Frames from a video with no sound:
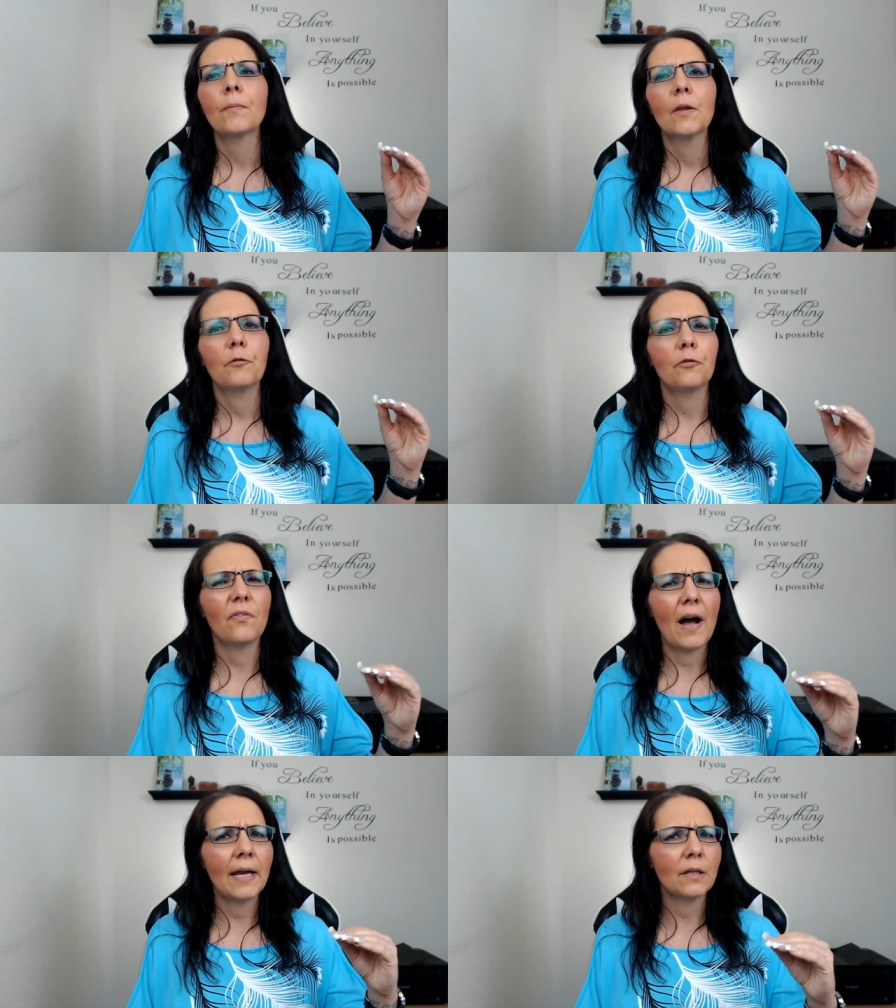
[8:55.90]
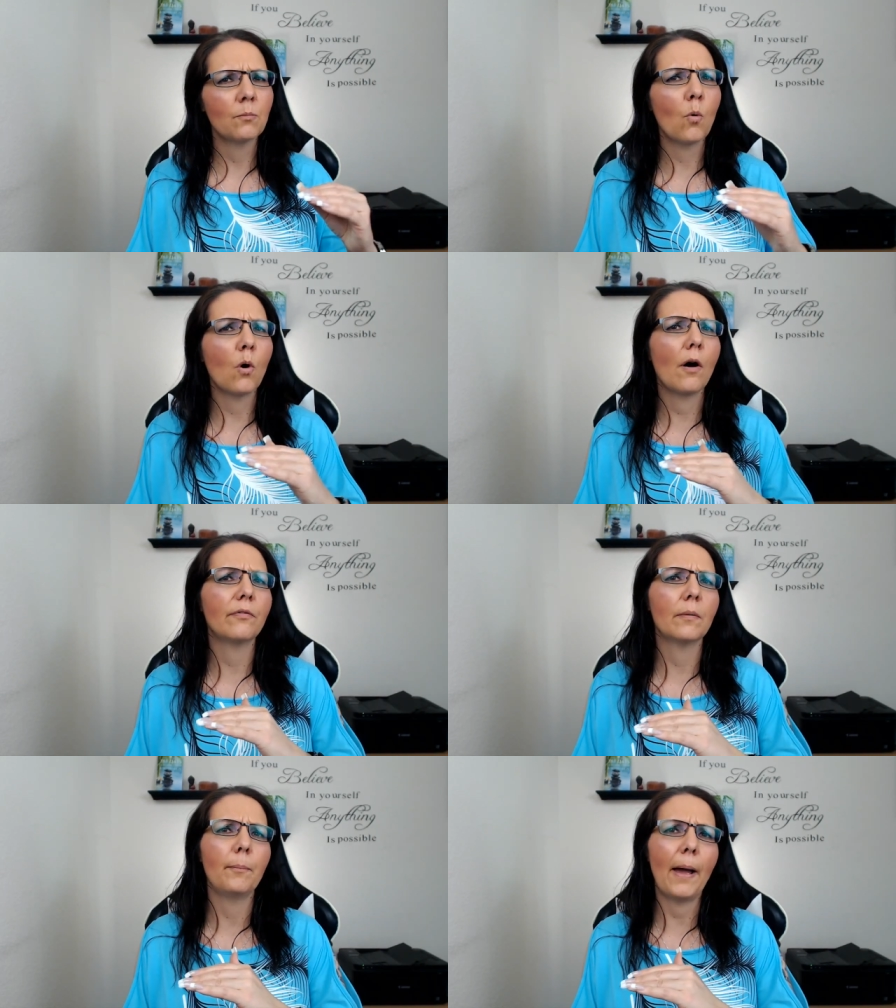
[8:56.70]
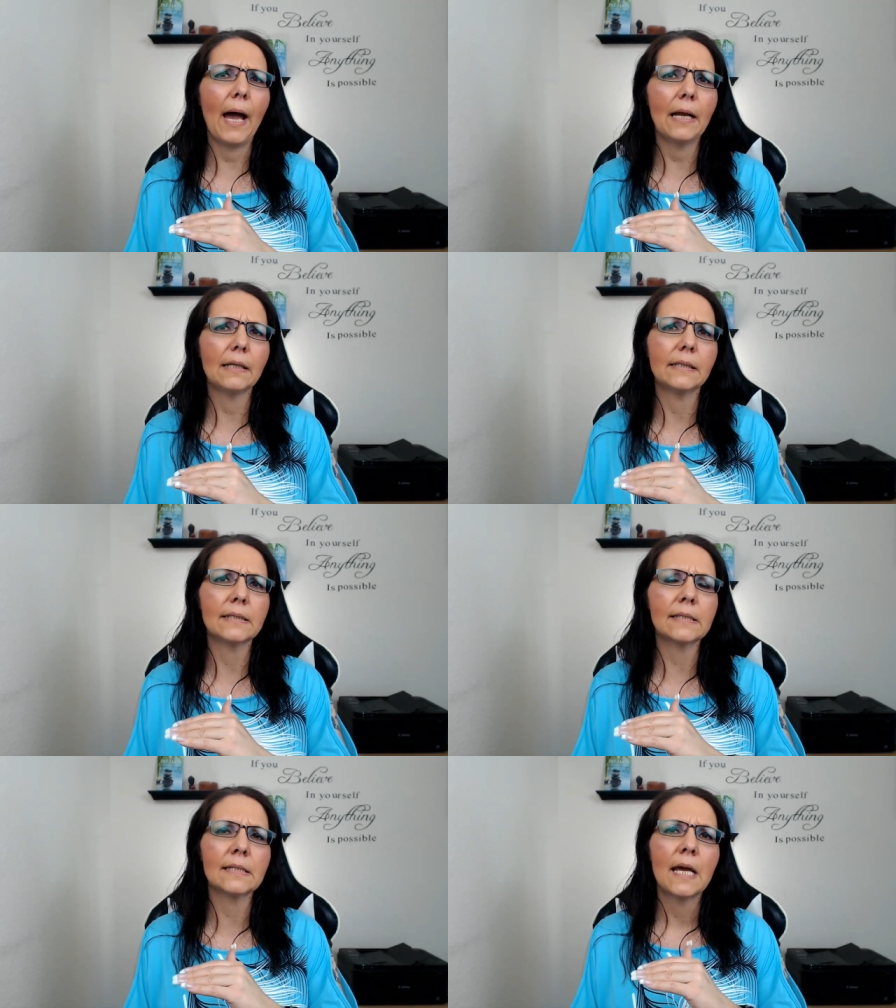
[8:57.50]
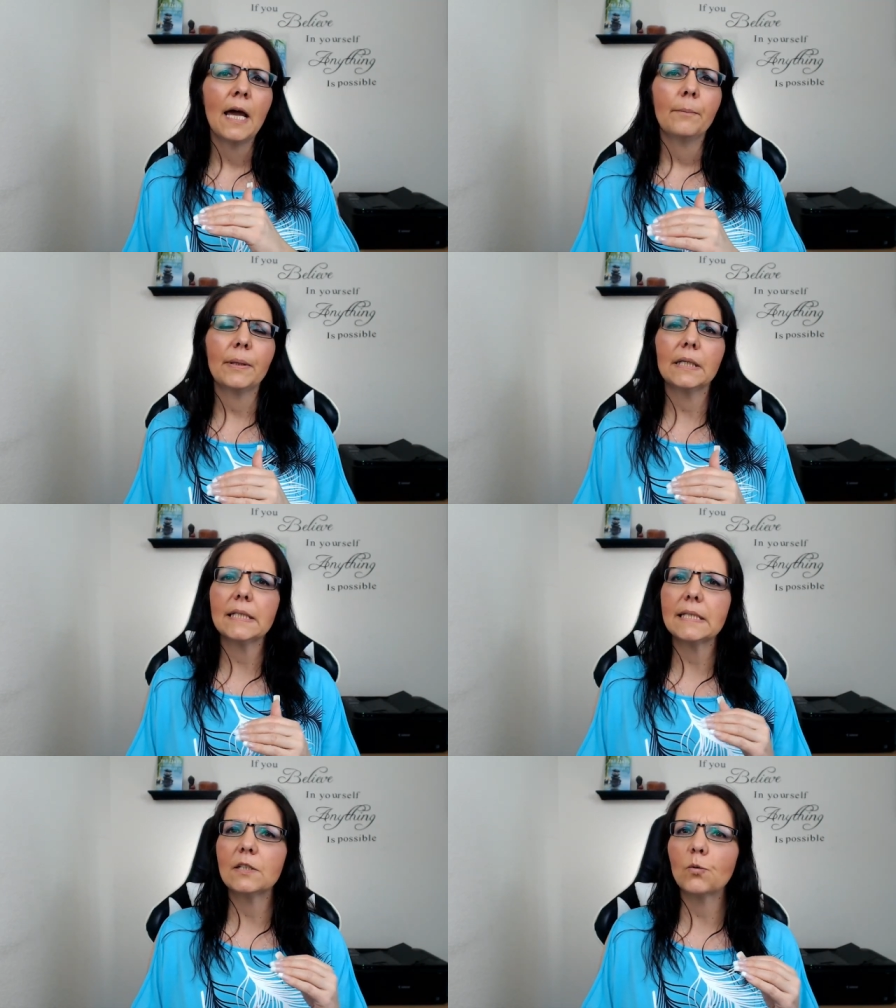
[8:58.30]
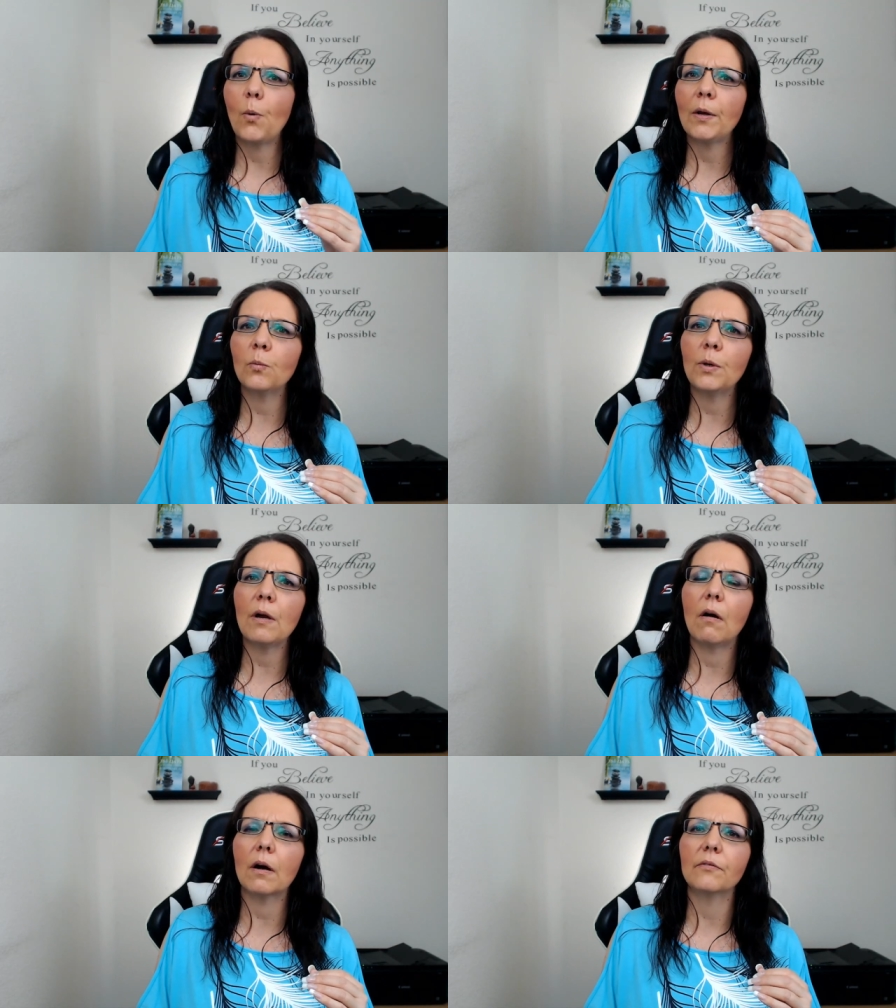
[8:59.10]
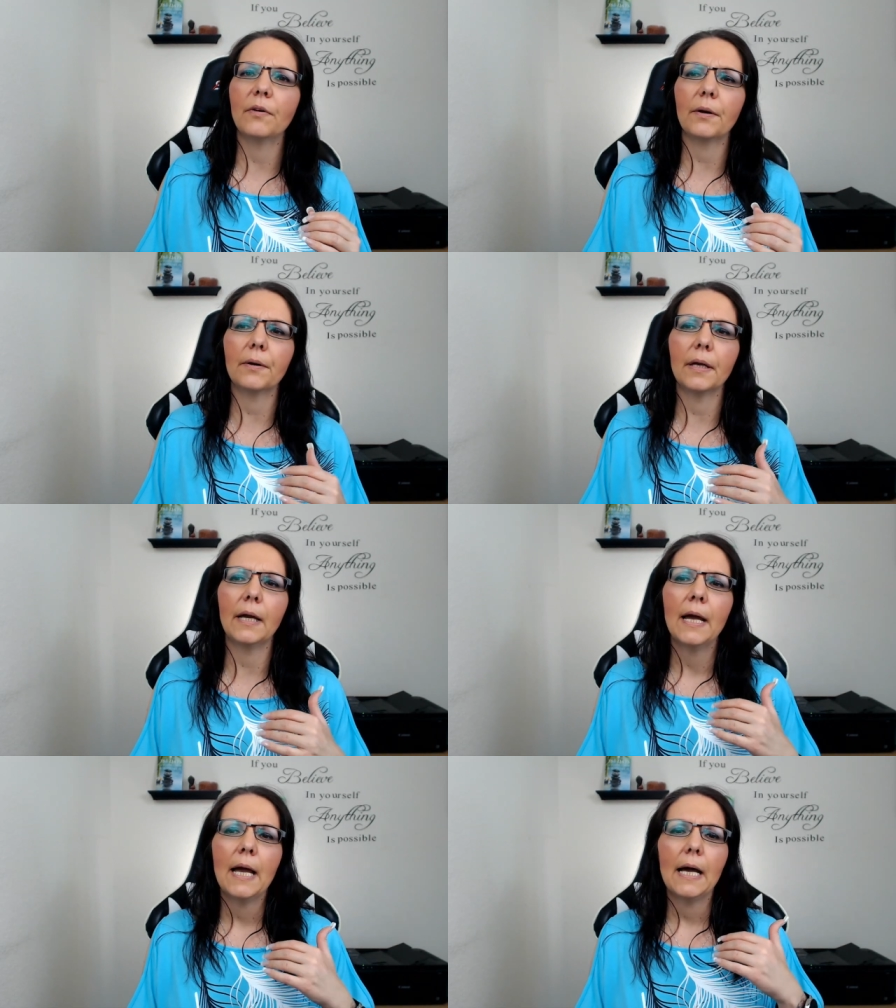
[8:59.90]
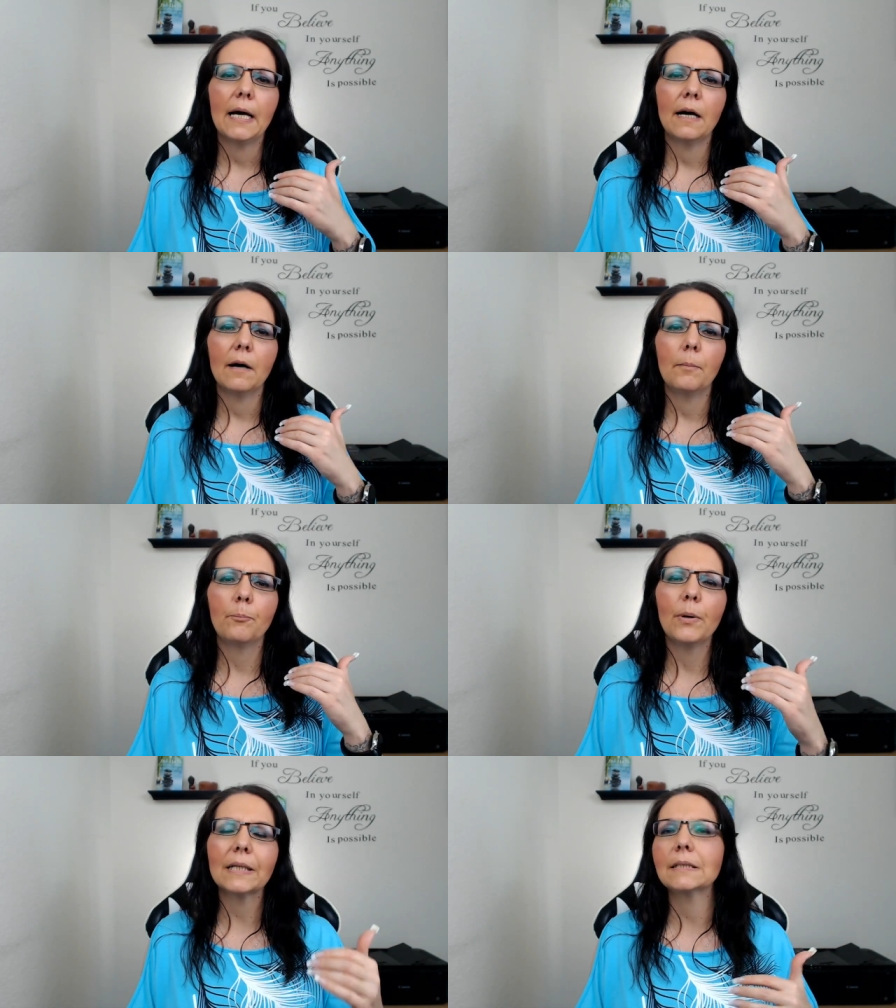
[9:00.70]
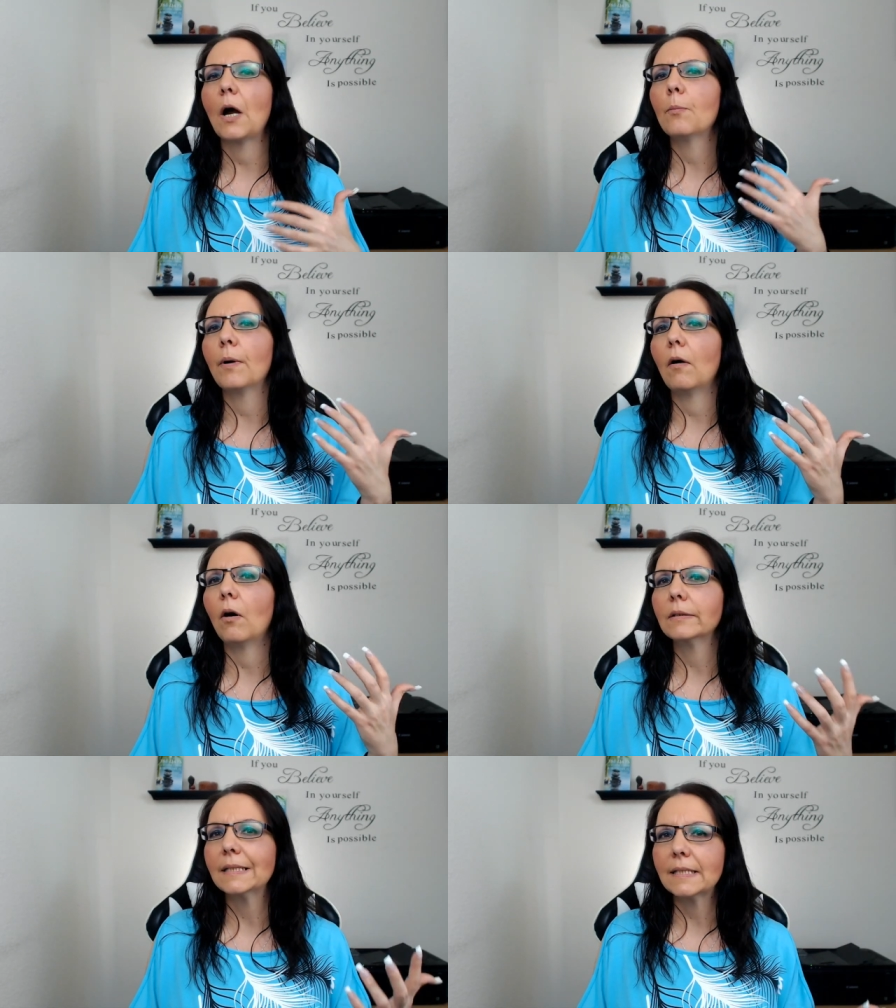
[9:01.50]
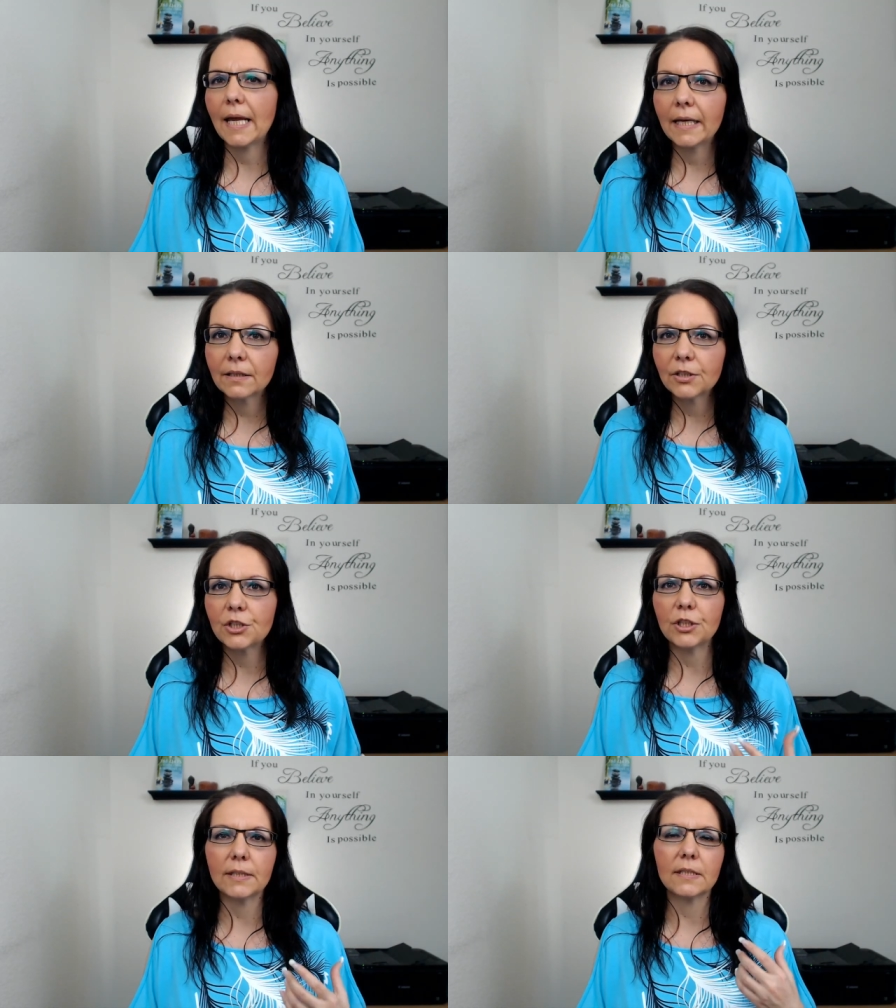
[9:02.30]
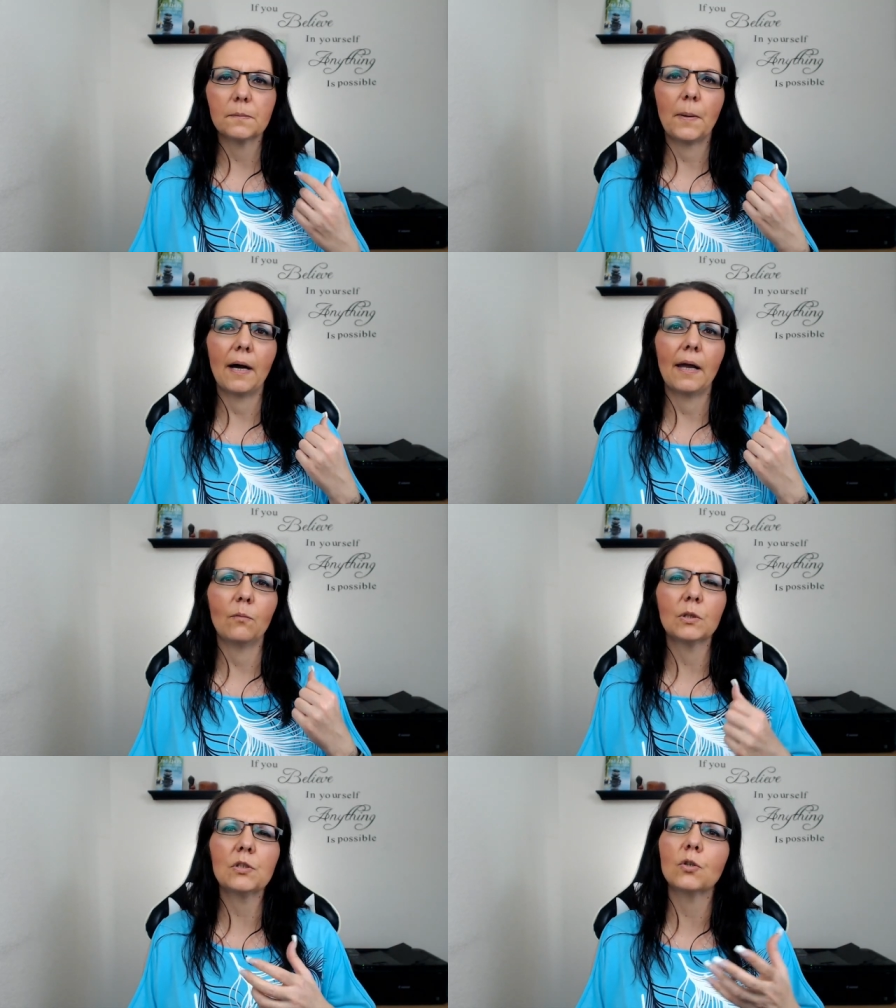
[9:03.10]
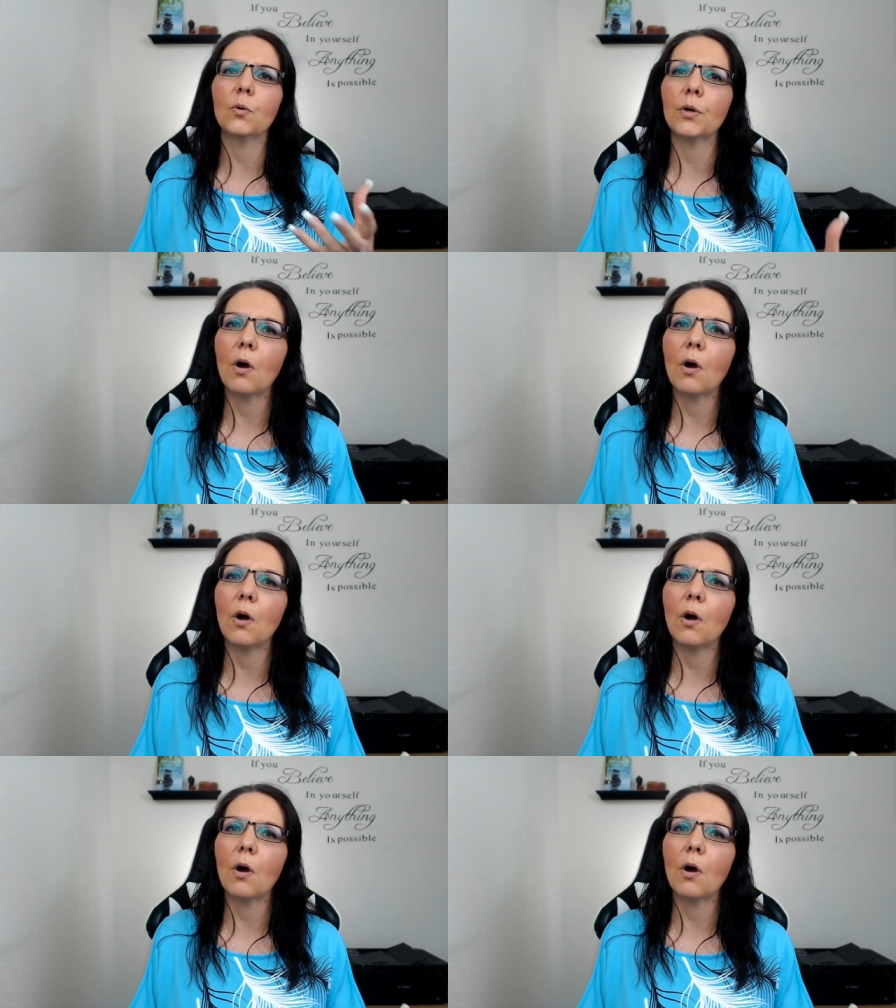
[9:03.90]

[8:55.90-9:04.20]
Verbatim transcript: find more of a balance because it's when we are very uh, bogged down by all these energies, by what's going